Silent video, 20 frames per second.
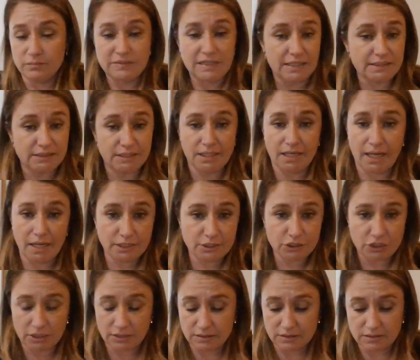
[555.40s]

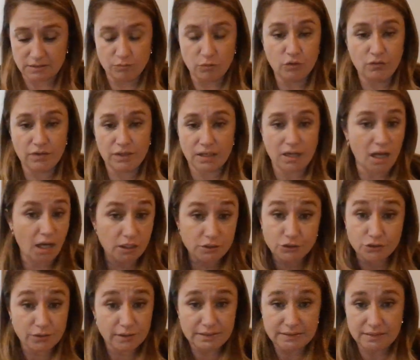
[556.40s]
destinations, moving
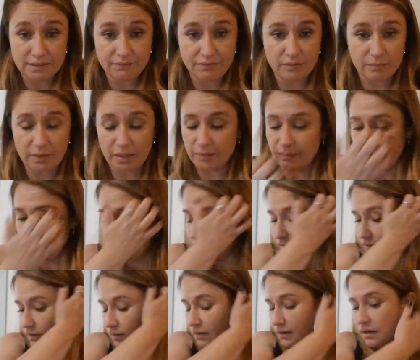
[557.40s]
countries even, maybe.
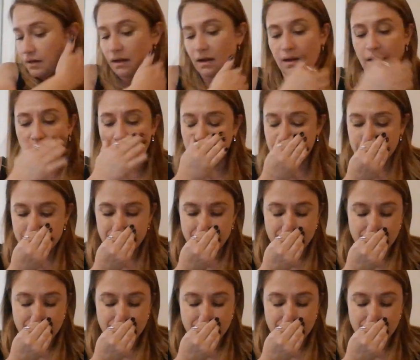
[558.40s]
But